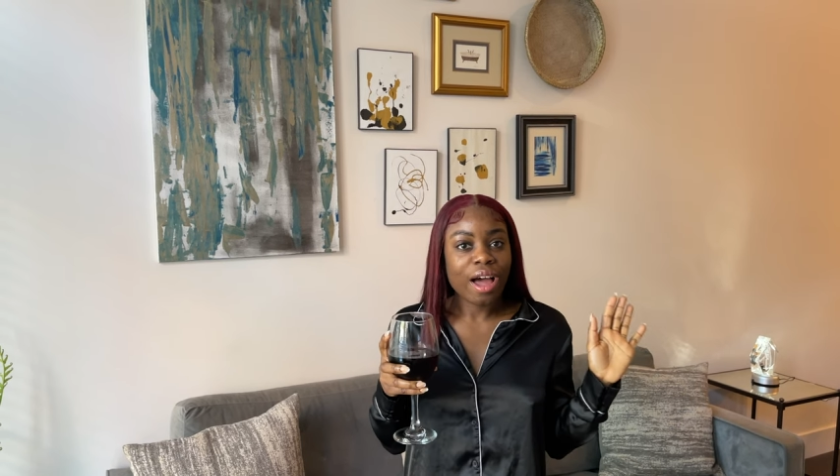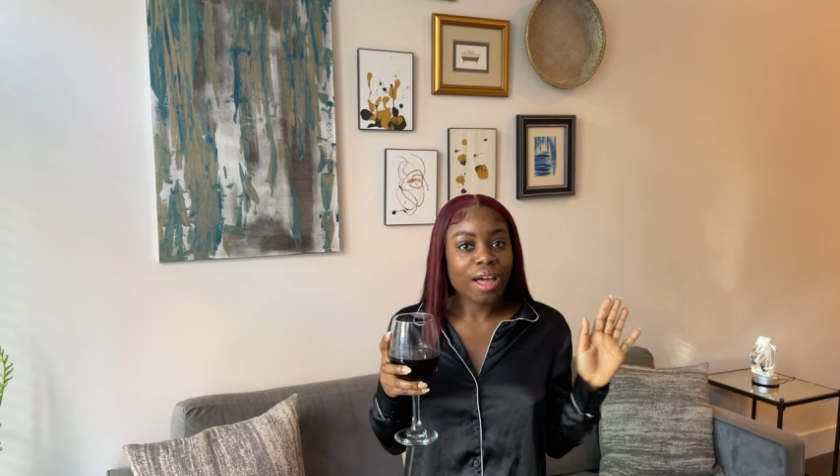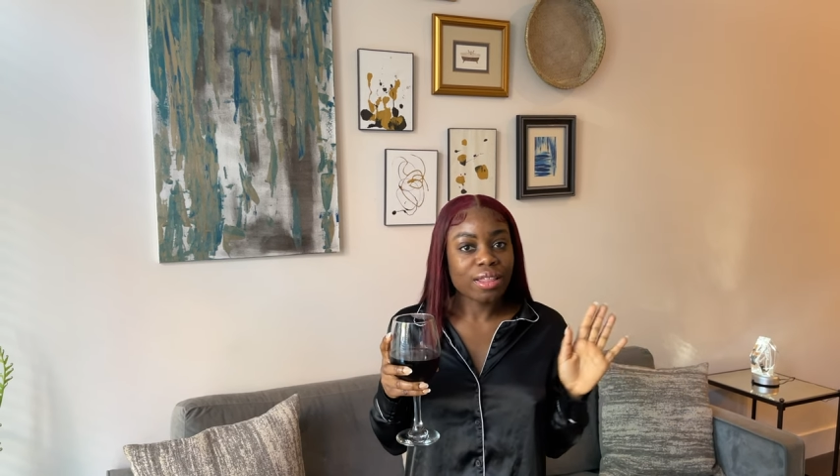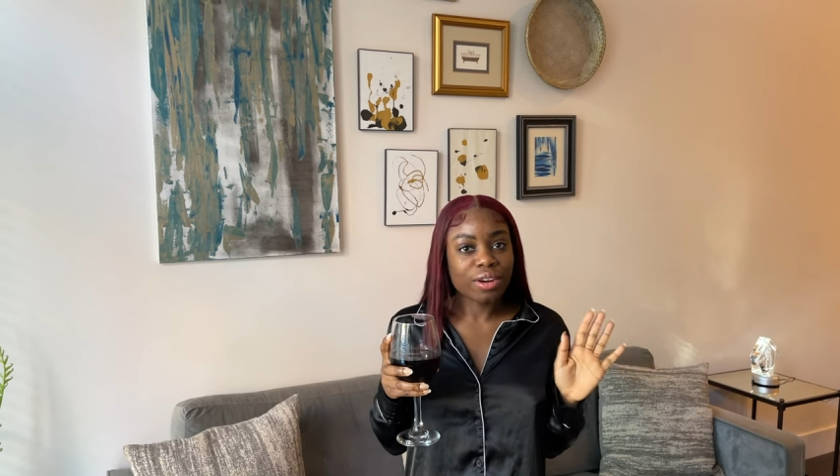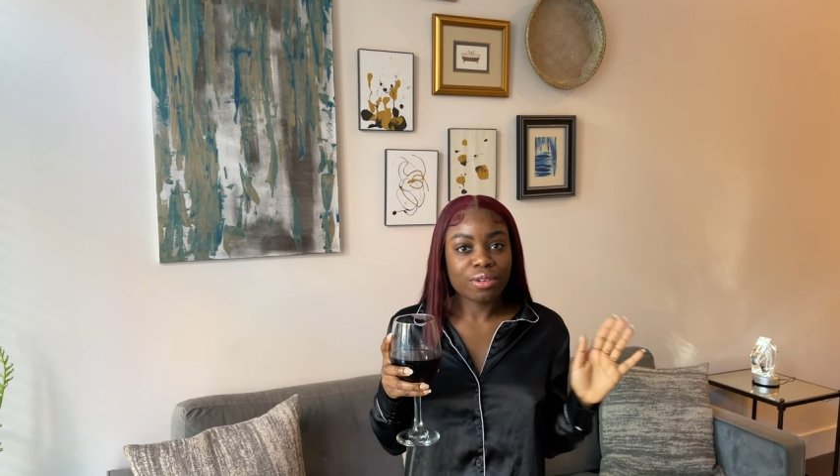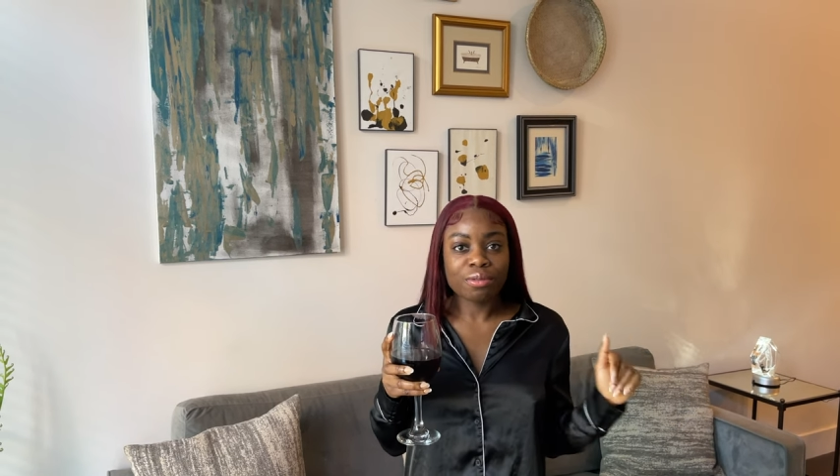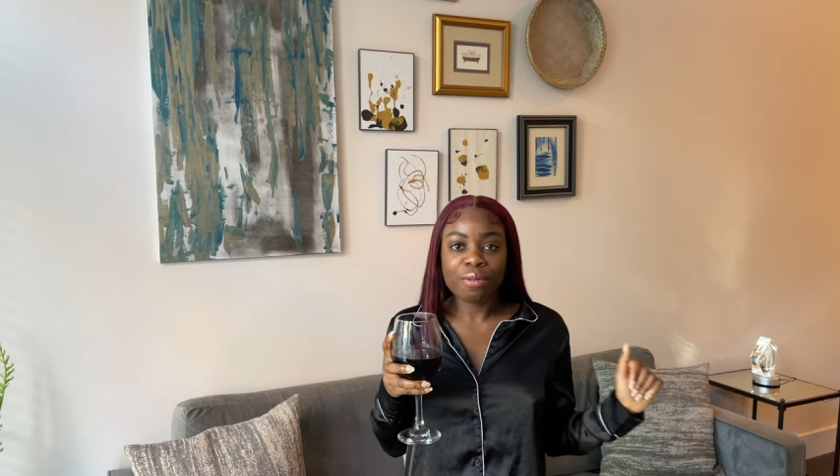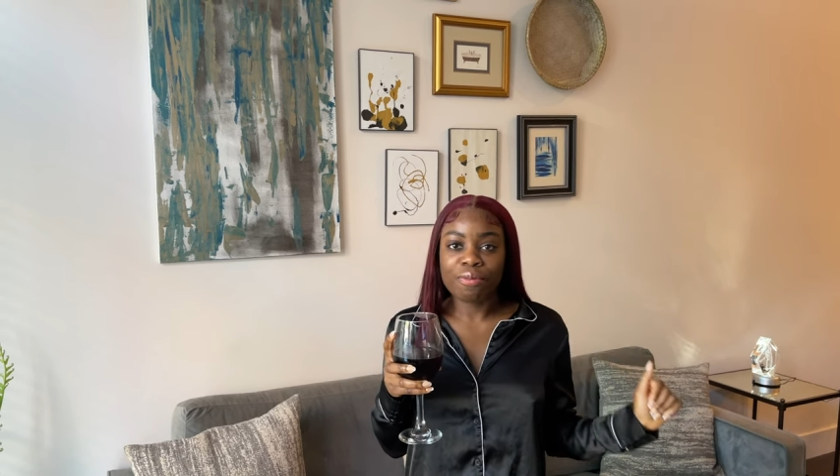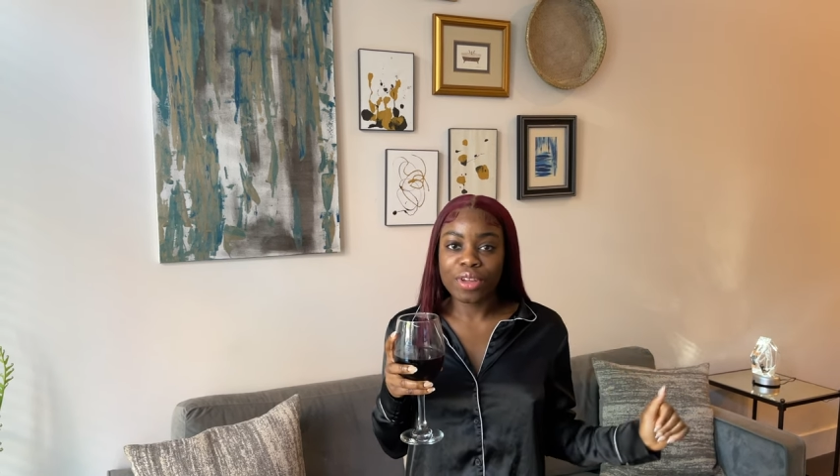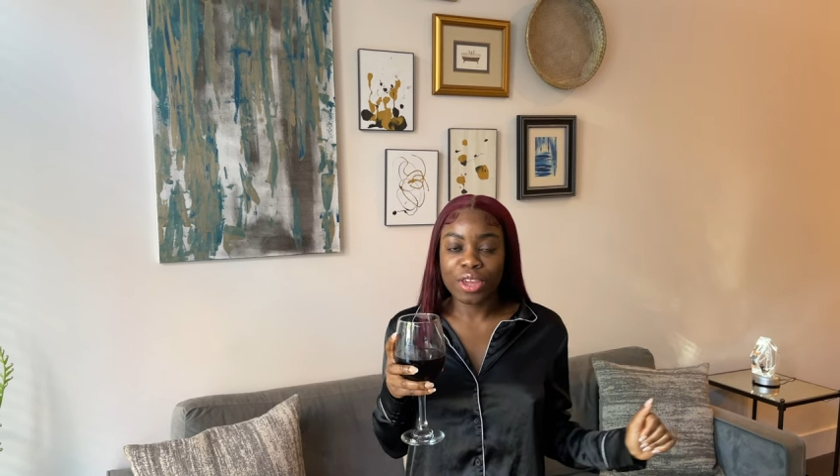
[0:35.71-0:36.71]
a little
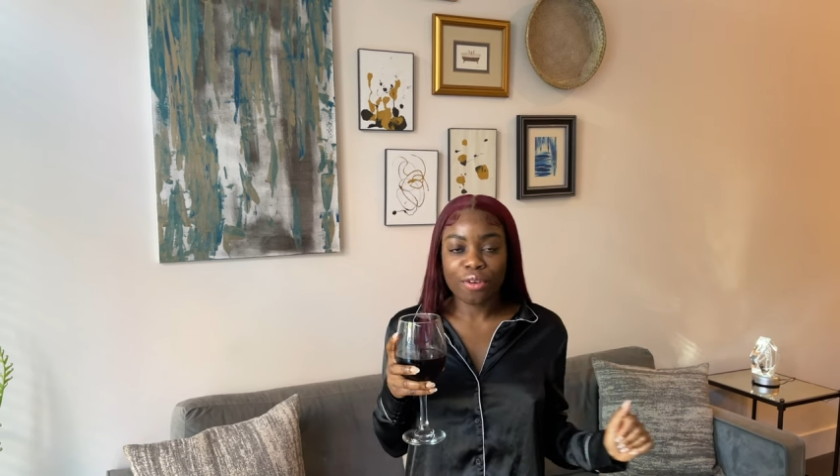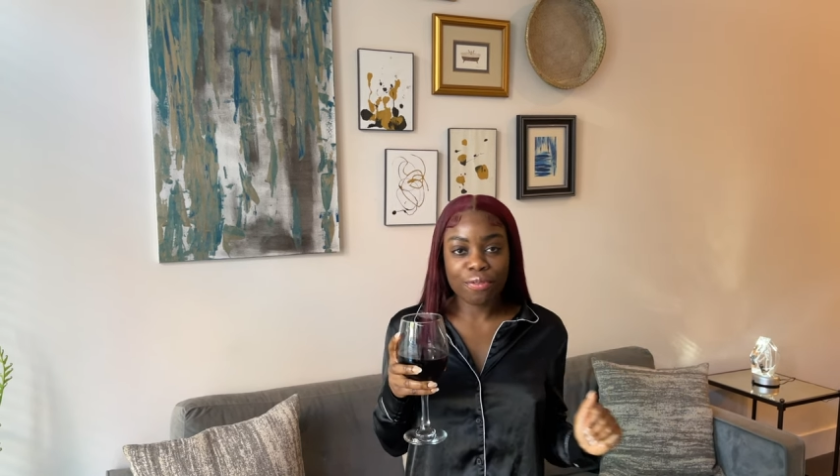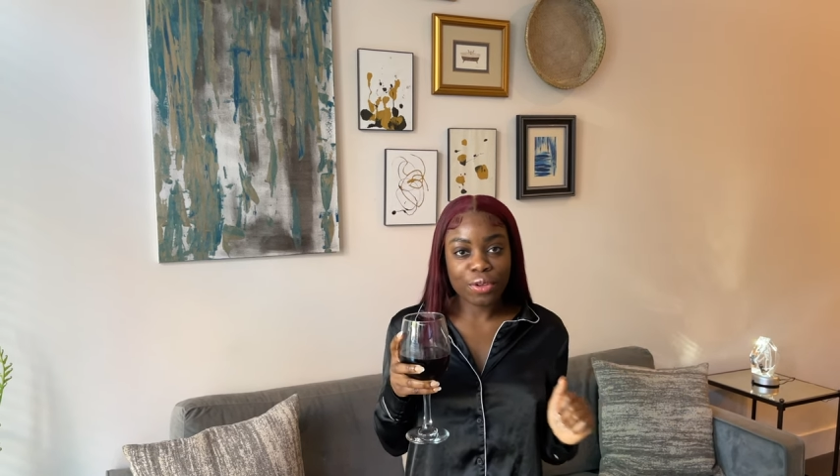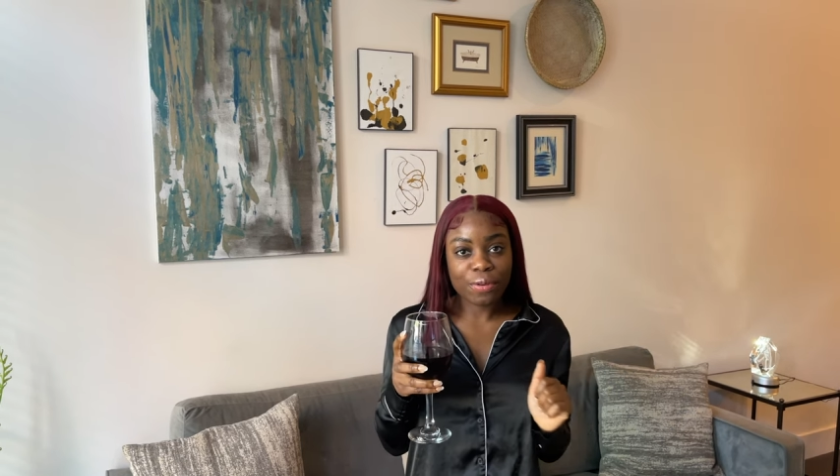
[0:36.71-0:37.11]
video for you